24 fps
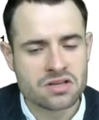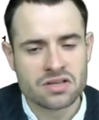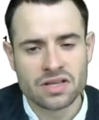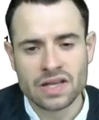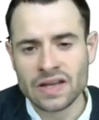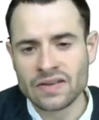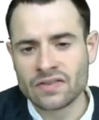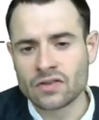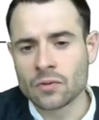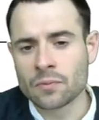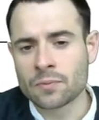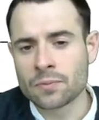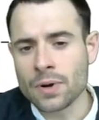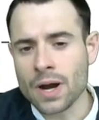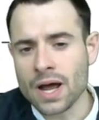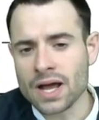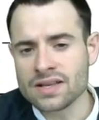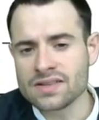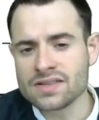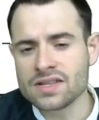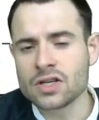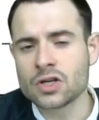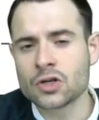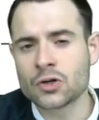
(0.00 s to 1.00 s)
If the
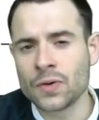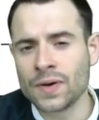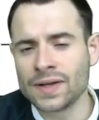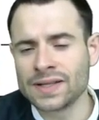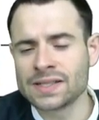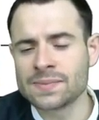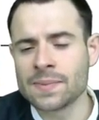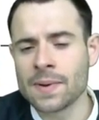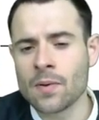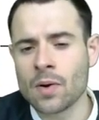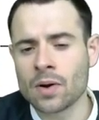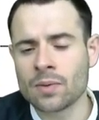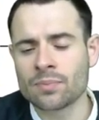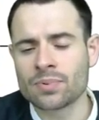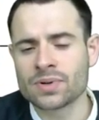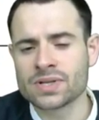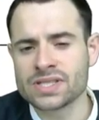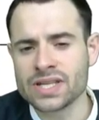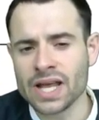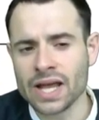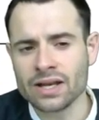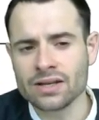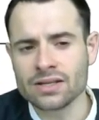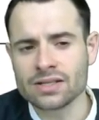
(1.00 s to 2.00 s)
price increases by
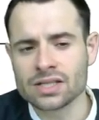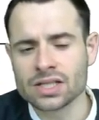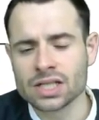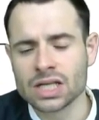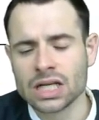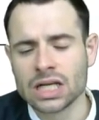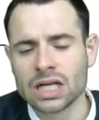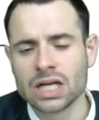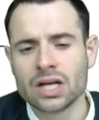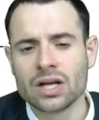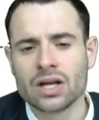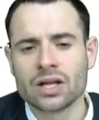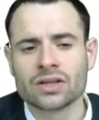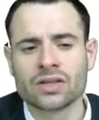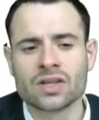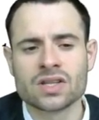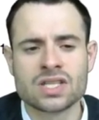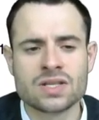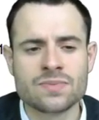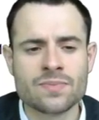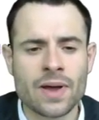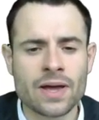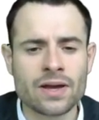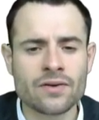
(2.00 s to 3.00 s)
1%, the
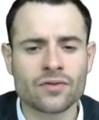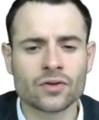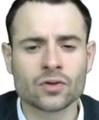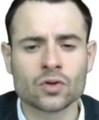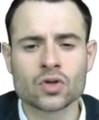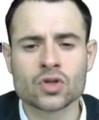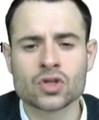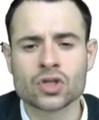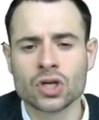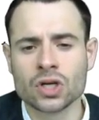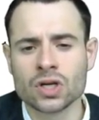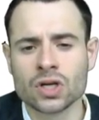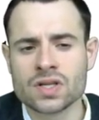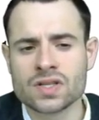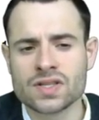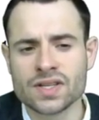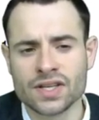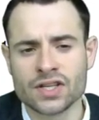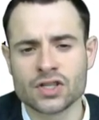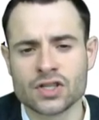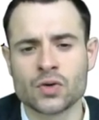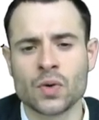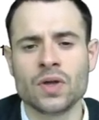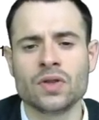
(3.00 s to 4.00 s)
demand for those goods
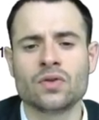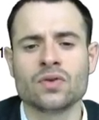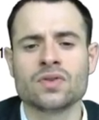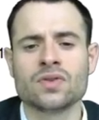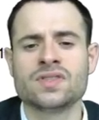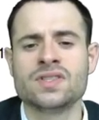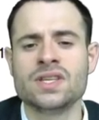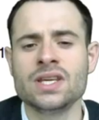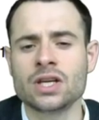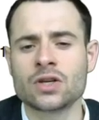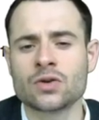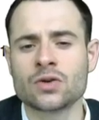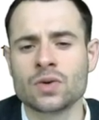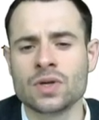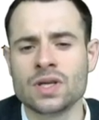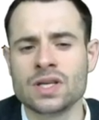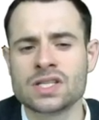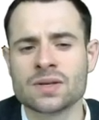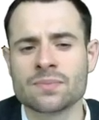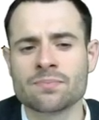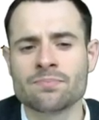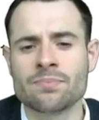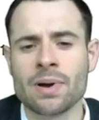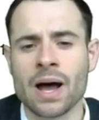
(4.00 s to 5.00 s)
is going to decrease
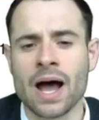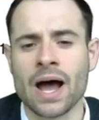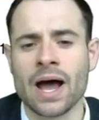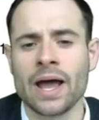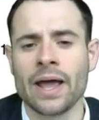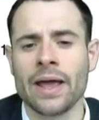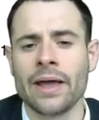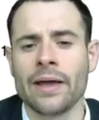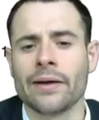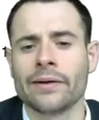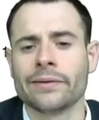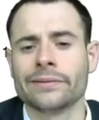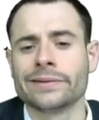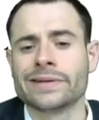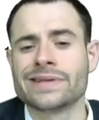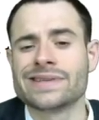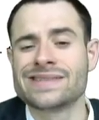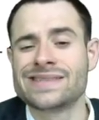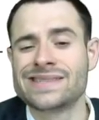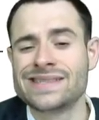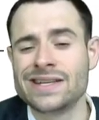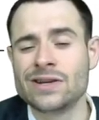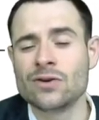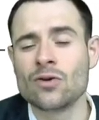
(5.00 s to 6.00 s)
by
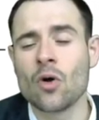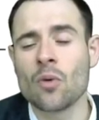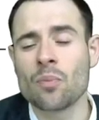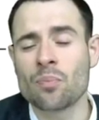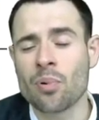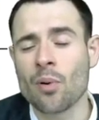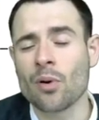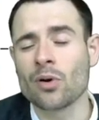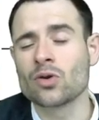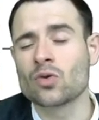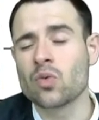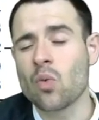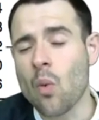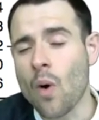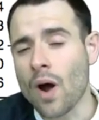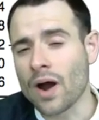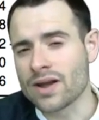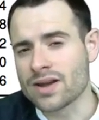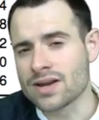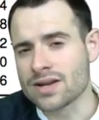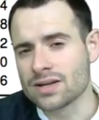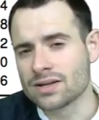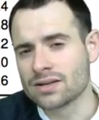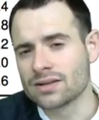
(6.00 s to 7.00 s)

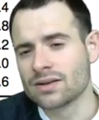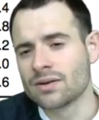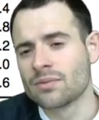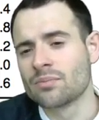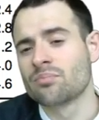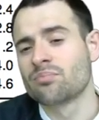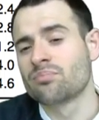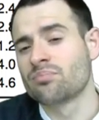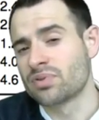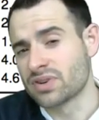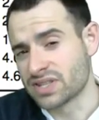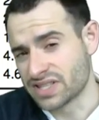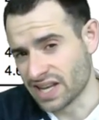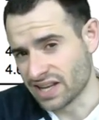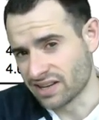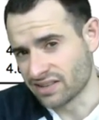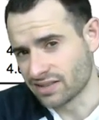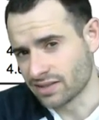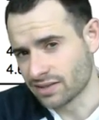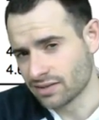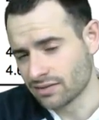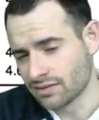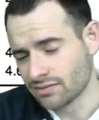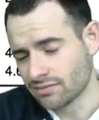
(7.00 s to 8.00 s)
0.1%.